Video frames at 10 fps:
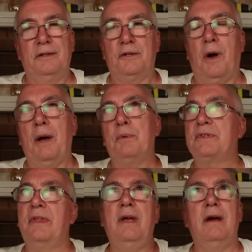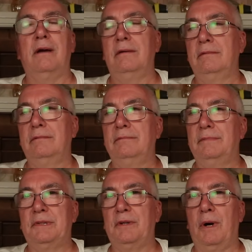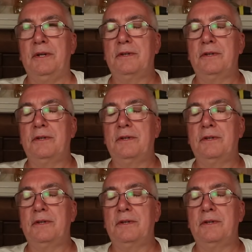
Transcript: So I was there. So I